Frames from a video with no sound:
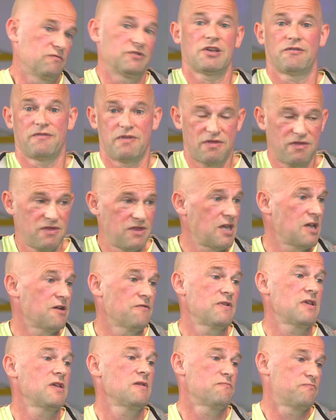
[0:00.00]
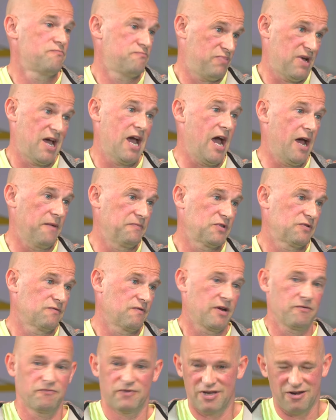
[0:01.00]
So in theory, perhaps,
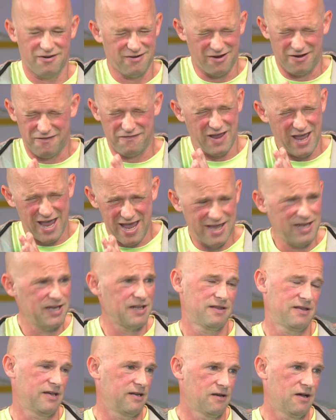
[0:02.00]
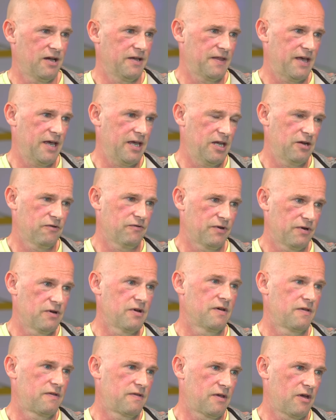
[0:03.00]
right? We don't know of anything like that here on
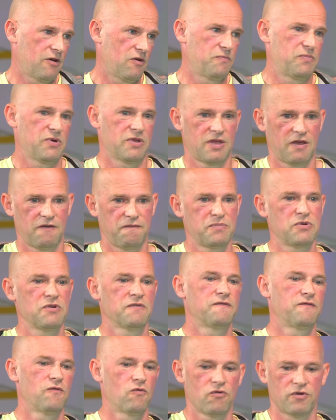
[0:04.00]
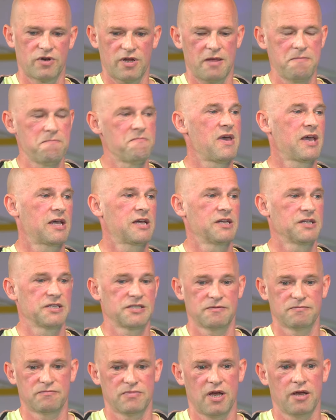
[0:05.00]
Earth, though. But they've put forward a
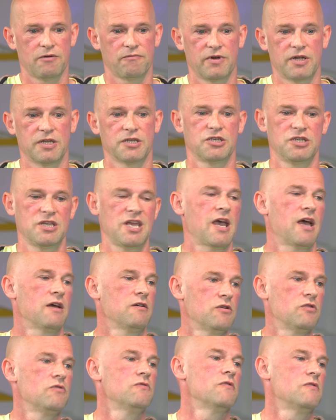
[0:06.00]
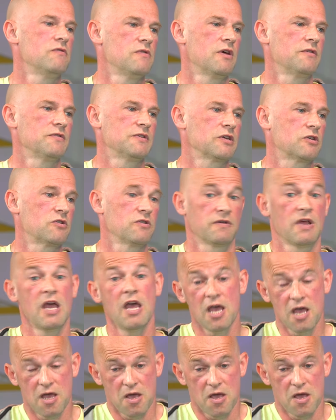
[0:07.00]
mechanism by which, who knows, it could.